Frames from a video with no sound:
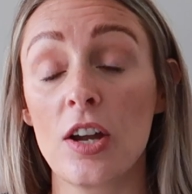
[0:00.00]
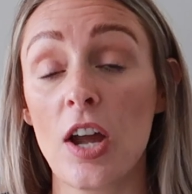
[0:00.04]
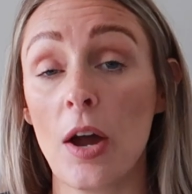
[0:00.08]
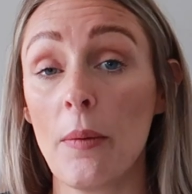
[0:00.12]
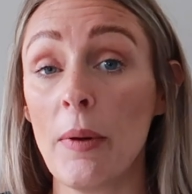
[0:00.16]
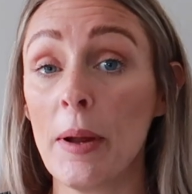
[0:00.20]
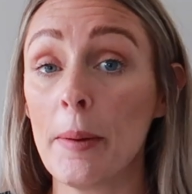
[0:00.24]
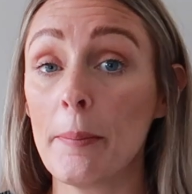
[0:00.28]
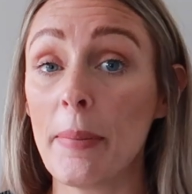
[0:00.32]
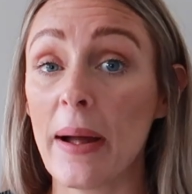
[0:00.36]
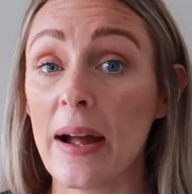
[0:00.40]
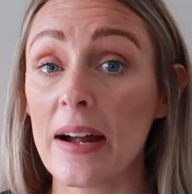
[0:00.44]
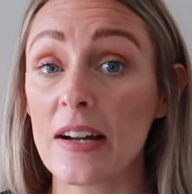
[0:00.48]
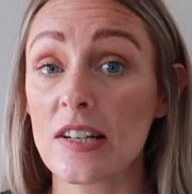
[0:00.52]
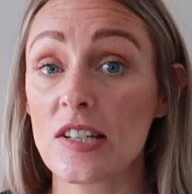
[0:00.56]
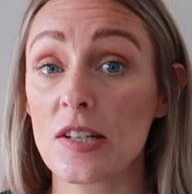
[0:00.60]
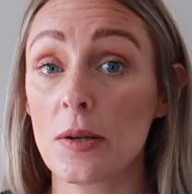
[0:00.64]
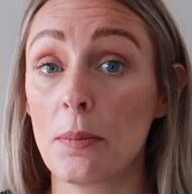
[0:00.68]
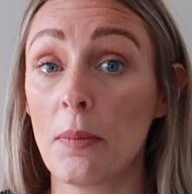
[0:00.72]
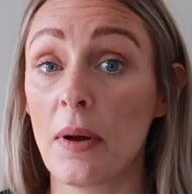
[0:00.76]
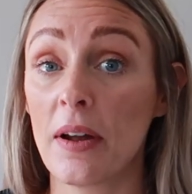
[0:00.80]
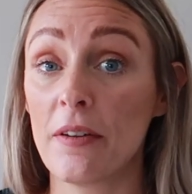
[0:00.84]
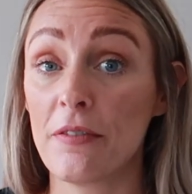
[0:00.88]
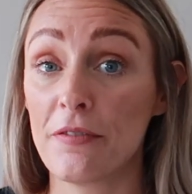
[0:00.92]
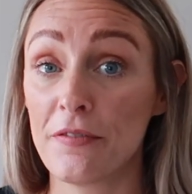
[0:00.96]
going back to
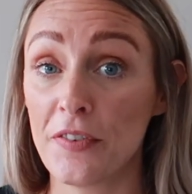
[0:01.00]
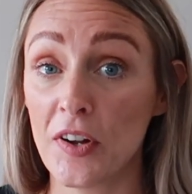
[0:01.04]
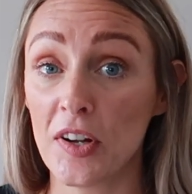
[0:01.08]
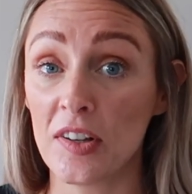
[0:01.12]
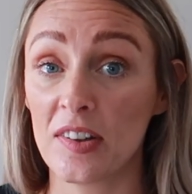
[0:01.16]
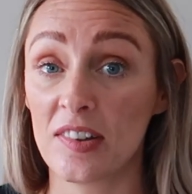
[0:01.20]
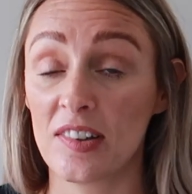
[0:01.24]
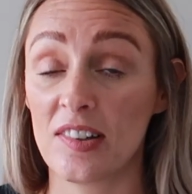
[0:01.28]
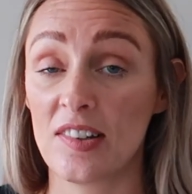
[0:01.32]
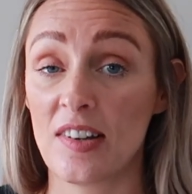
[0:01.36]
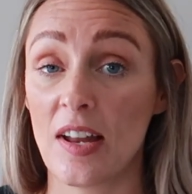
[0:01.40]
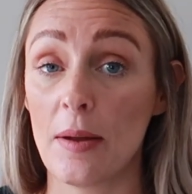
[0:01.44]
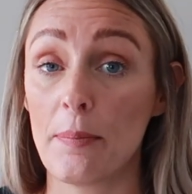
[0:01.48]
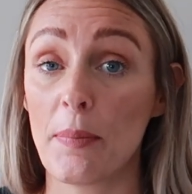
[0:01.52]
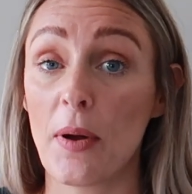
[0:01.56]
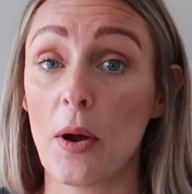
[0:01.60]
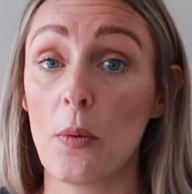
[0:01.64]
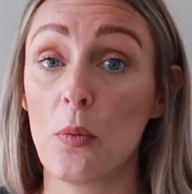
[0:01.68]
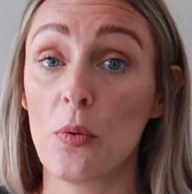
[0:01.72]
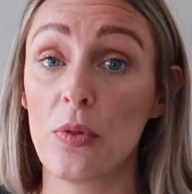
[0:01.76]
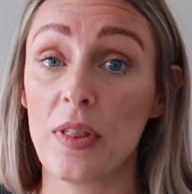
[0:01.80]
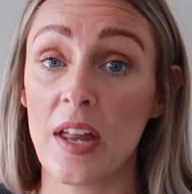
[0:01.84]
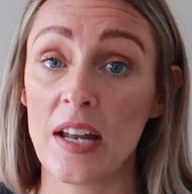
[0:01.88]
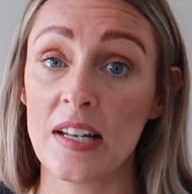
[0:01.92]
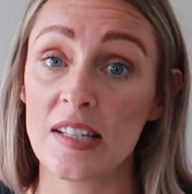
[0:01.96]
my first tip, I
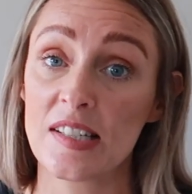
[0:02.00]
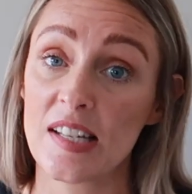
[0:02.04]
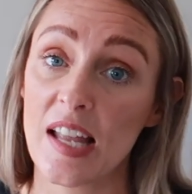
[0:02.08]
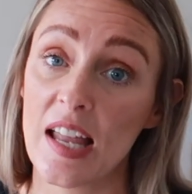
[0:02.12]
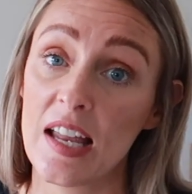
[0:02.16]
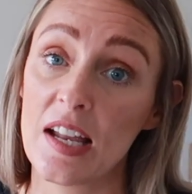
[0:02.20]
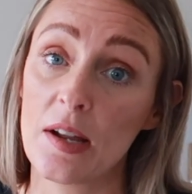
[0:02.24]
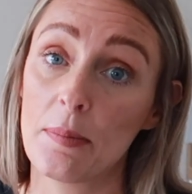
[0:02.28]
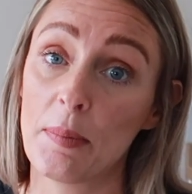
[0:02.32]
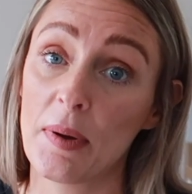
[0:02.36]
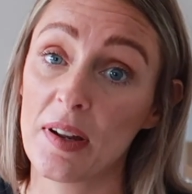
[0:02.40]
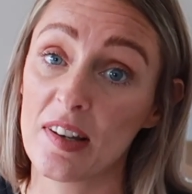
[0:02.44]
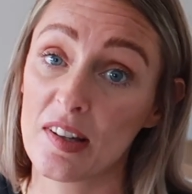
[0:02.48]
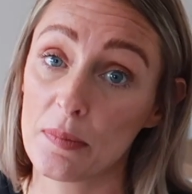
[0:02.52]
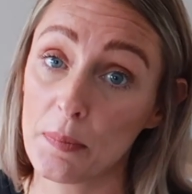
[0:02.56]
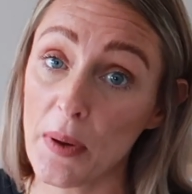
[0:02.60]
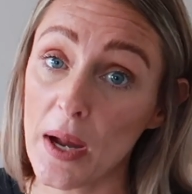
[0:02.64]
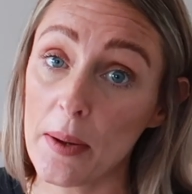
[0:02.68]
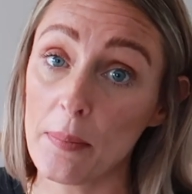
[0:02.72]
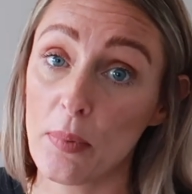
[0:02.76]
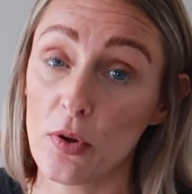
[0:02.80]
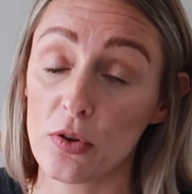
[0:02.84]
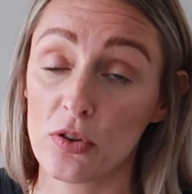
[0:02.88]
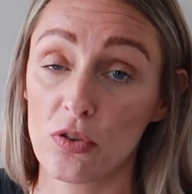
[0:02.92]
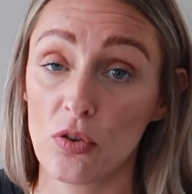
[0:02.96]
will then take my
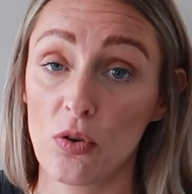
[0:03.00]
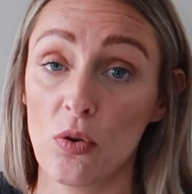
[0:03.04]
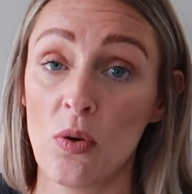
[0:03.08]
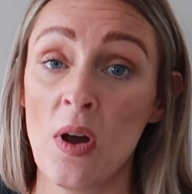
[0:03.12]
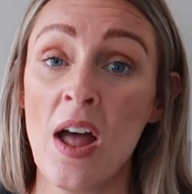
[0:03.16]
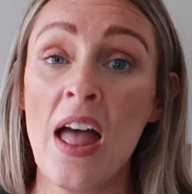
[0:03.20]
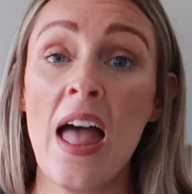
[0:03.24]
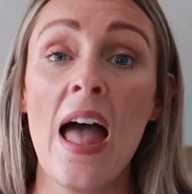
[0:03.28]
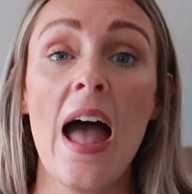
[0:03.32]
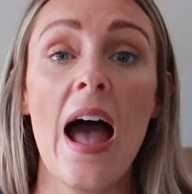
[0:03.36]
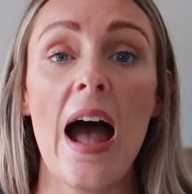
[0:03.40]
spray bottle